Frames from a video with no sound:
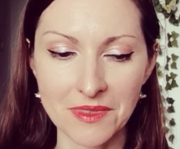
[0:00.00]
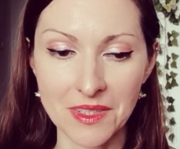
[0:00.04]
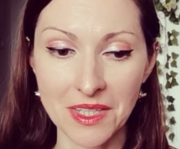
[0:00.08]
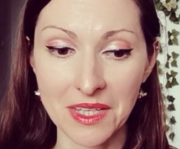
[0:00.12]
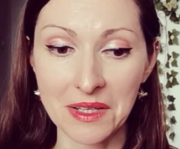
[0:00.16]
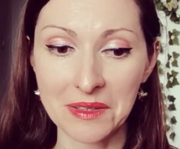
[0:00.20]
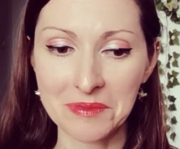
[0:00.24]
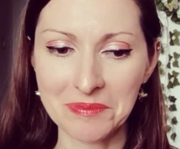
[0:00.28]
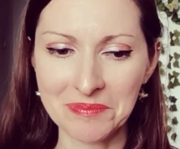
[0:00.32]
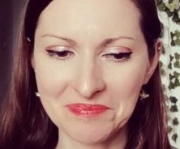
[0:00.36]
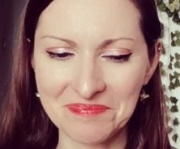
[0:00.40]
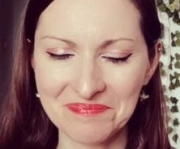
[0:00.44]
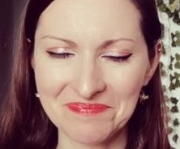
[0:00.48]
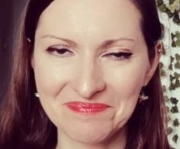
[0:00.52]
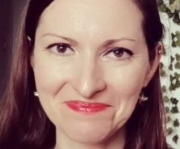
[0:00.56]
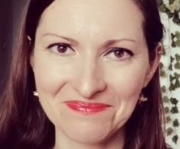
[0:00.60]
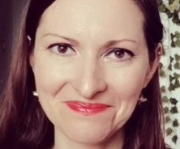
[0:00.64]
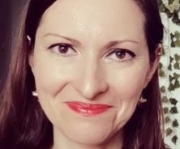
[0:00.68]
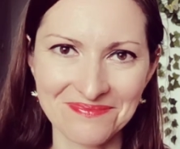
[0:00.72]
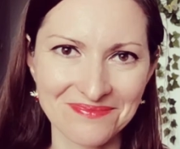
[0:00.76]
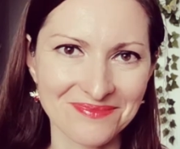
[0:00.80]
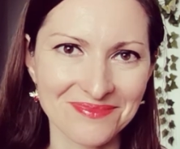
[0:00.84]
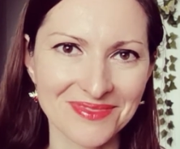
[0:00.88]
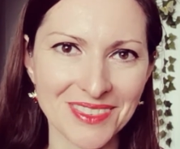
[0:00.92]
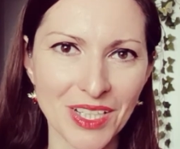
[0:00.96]
Yeah,
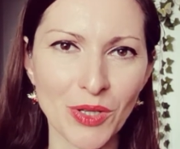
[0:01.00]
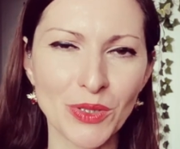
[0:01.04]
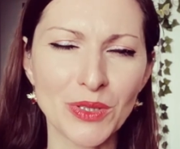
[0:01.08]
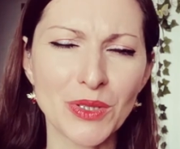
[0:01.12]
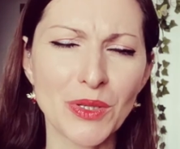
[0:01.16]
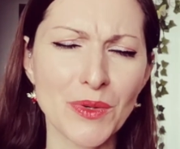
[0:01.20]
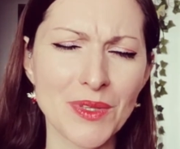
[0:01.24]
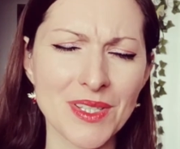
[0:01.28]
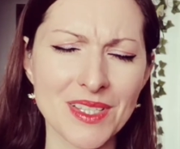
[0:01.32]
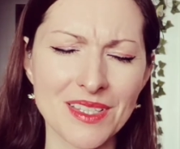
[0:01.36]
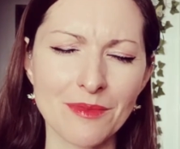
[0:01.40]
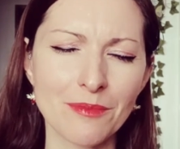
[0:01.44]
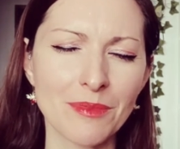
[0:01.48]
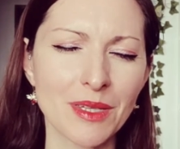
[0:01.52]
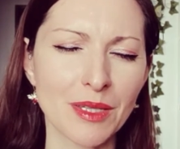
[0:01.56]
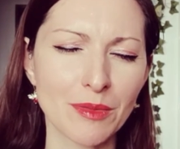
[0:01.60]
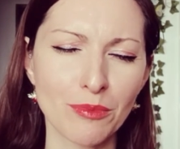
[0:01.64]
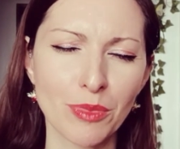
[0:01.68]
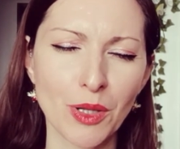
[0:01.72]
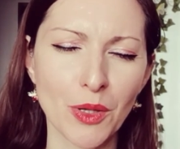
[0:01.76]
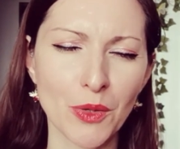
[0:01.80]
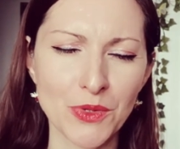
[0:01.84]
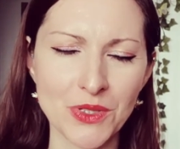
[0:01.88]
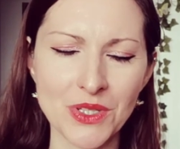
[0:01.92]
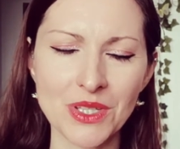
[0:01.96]
although it's a
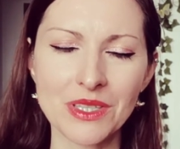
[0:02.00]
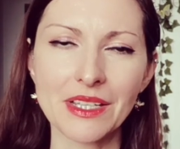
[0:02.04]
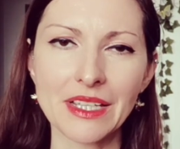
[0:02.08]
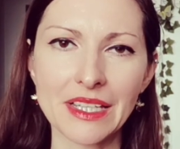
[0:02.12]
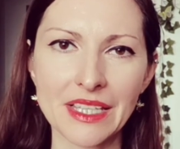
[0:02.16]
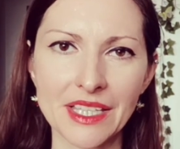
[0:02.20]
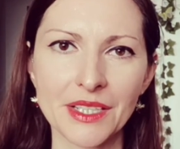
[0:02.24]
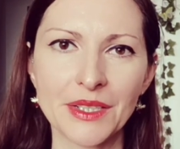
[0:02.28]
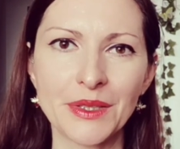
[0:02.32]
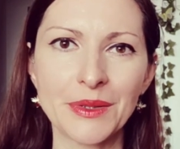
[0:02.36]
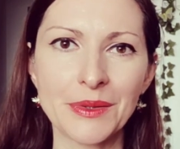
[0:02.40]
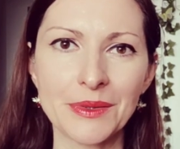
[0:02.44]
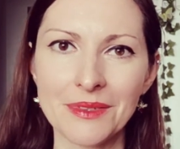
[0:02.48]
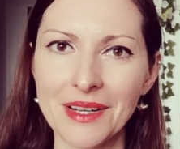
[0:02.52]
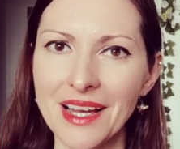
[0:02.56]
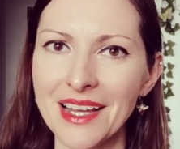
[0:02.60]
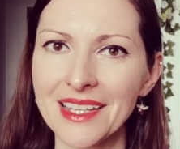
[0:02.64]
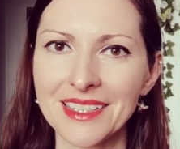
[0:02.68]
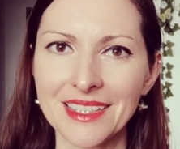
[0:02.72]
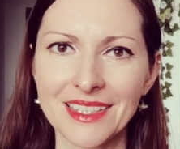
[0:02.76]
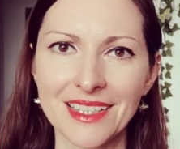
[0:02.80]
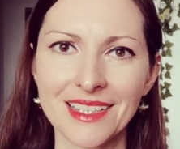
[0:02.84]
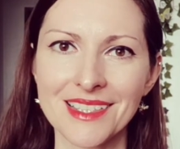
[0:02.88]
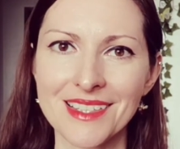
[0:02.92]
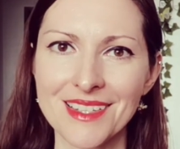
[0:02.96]
big blow to the ego,
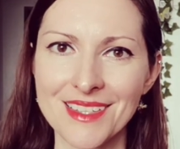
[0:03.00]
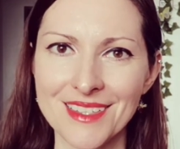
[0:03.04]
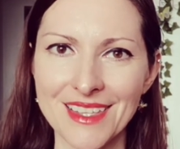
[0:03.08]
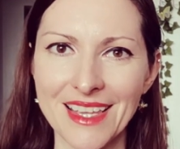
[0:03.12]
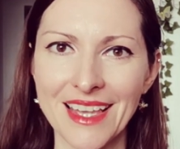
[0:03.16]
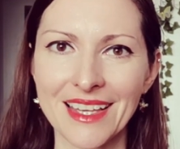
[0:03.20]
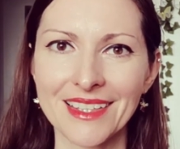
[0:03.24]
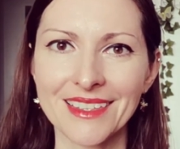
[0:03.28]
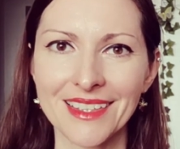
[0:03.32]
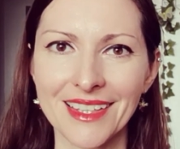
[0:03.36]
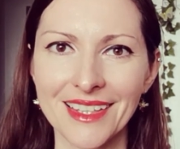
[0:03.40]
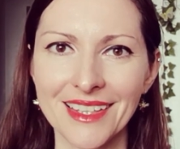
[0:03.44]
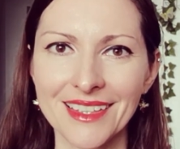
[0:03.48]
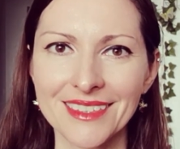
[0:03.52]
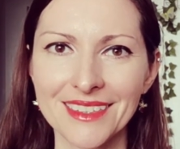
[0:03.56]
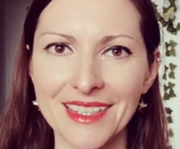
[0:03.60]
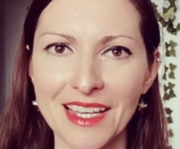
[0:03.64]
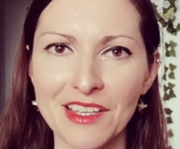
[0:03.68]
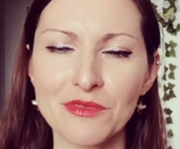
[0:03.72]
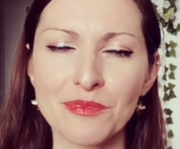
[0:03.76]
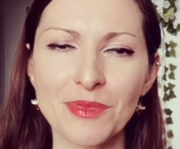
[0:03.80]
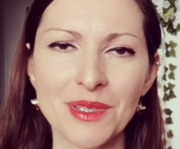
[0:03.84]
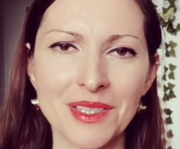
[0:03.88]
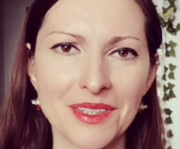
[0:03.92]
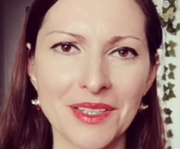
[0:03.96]
I can understand that.
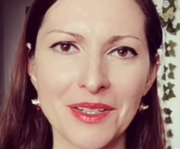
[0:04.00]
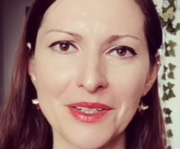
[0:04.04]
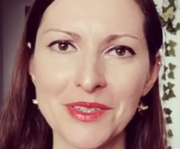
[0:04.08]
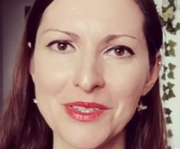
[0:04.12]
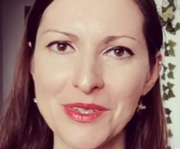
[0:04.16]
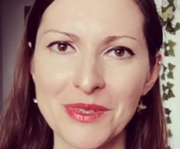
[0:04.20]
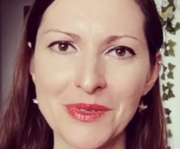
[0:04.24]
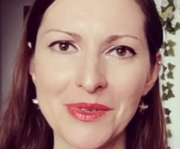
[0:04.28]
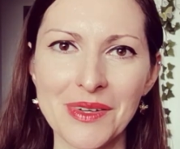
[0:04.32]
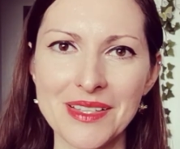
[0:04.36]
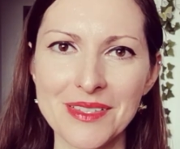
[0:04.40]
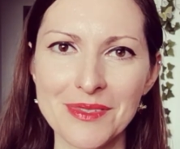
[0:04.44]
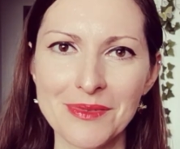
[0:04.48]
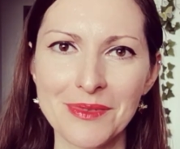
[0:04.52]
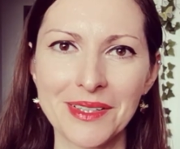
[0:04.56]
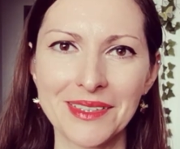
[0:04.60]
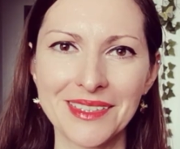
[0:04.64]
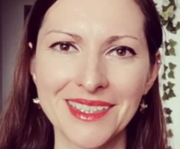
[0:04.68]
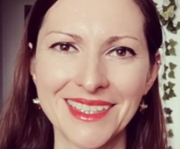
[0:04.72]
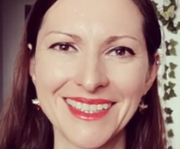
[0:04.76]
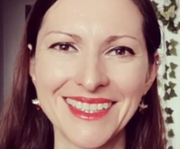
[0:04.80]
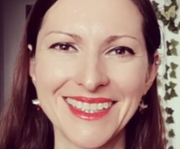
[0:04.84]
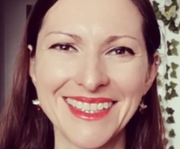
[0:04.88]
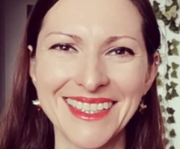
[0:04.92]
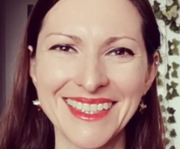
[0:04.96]
I've been there too as well.